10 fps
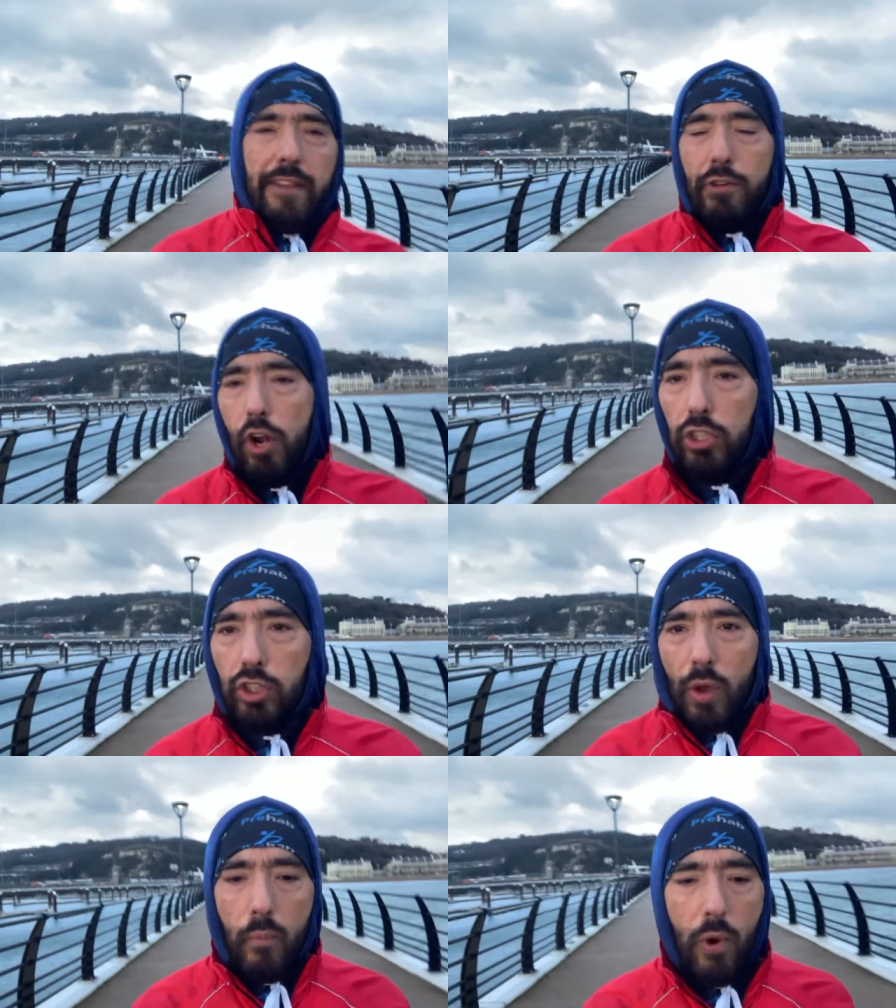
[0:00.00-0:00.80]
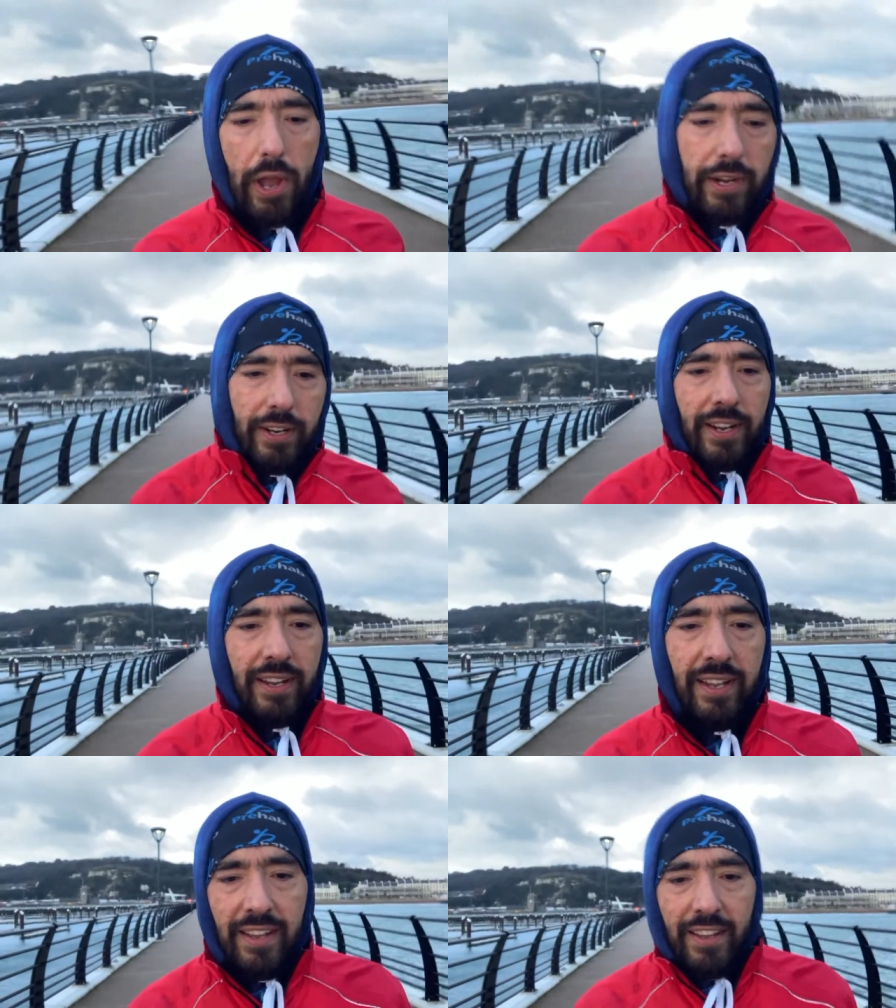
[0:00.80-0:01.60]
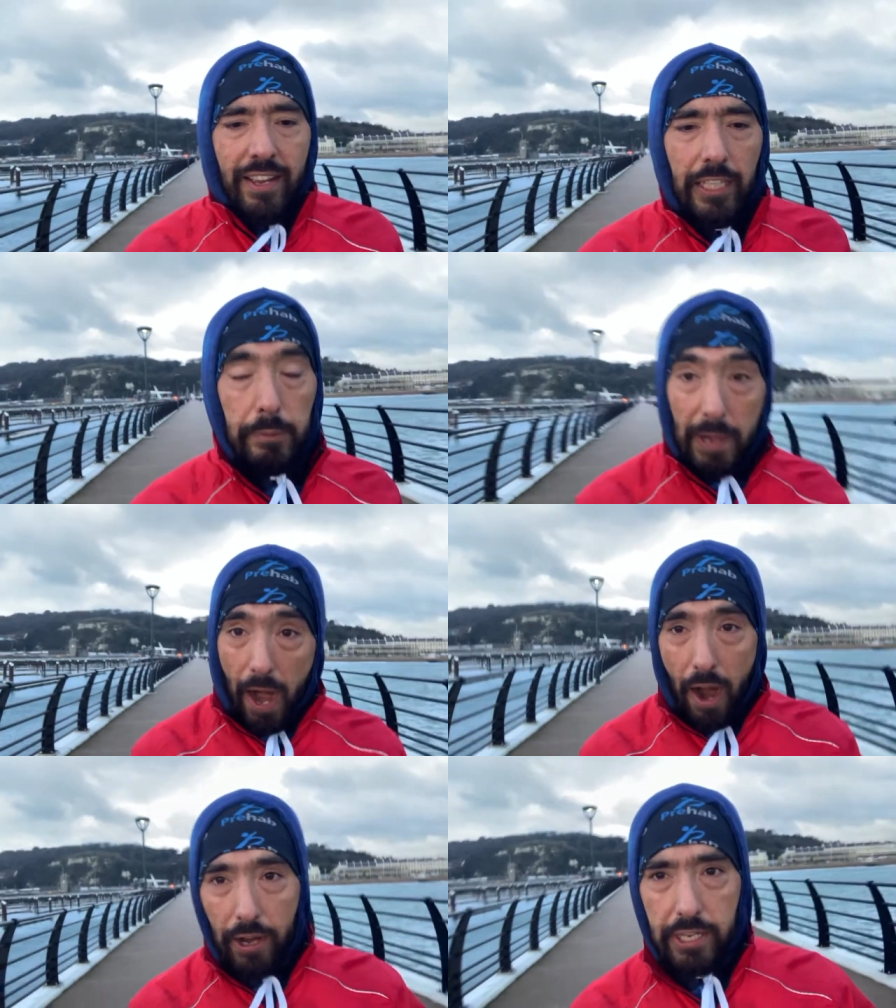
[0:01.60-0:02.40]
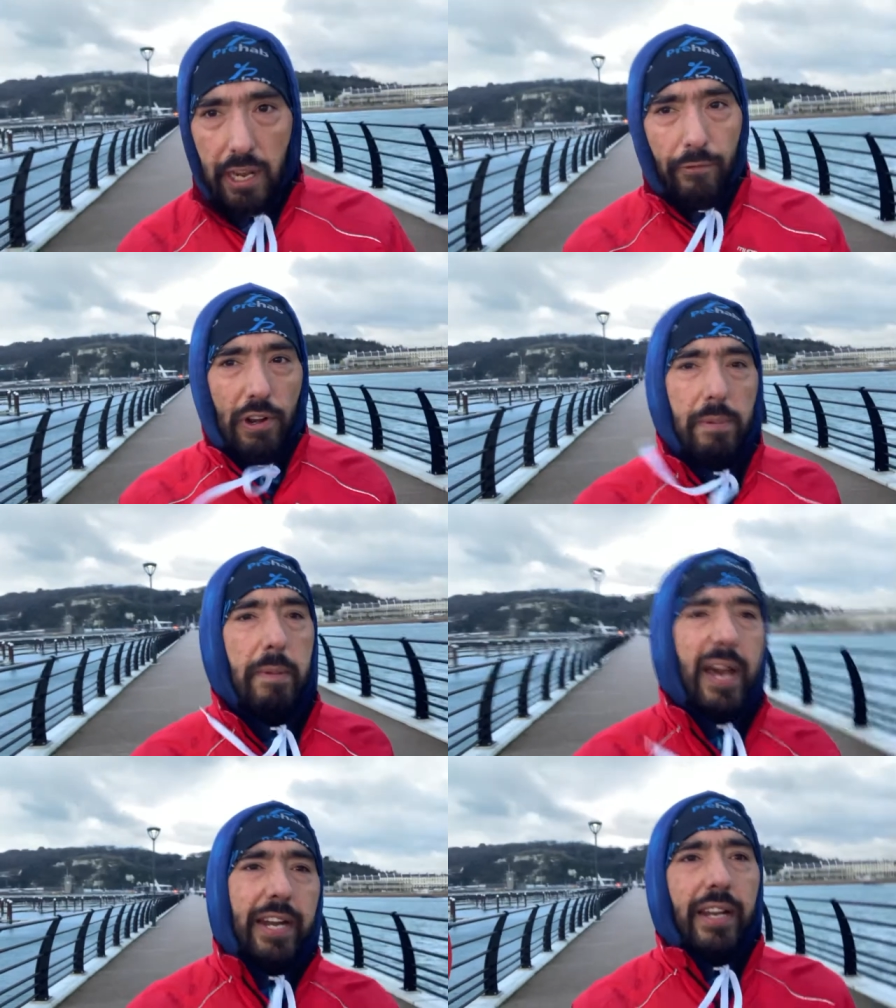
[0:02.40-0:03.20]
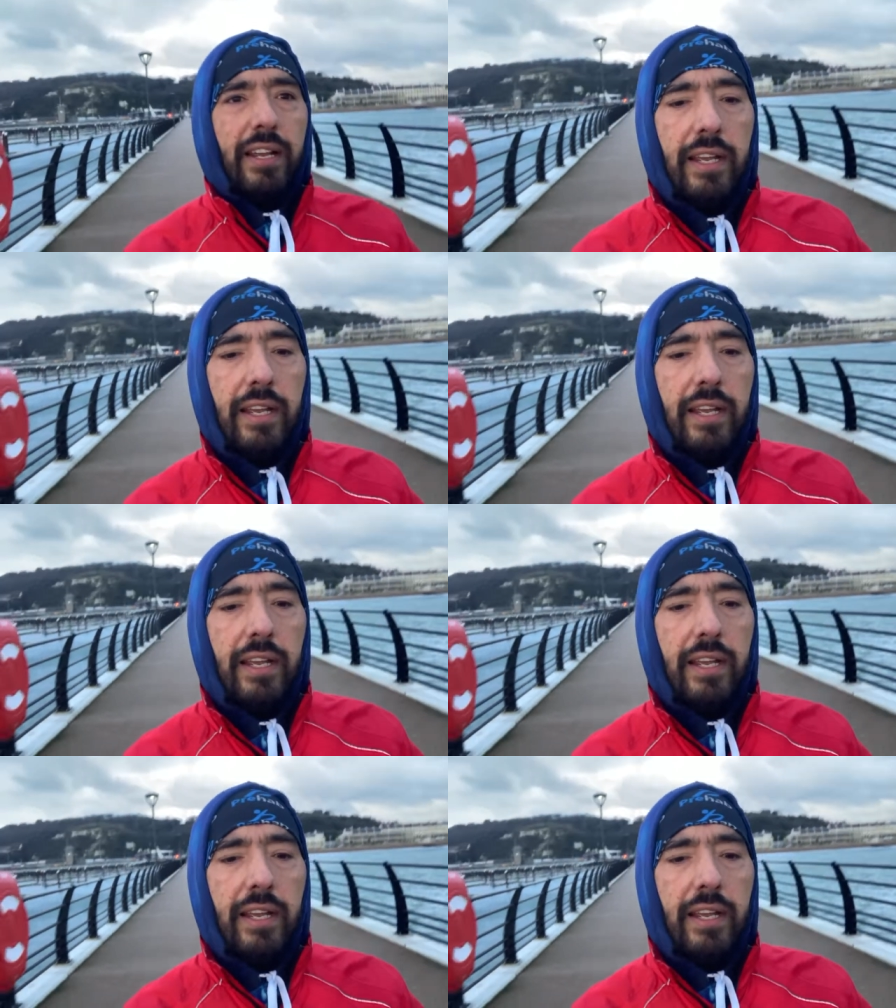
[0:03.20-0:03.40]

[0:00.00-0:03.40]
If you lost someone, it's been a hard year for everybody,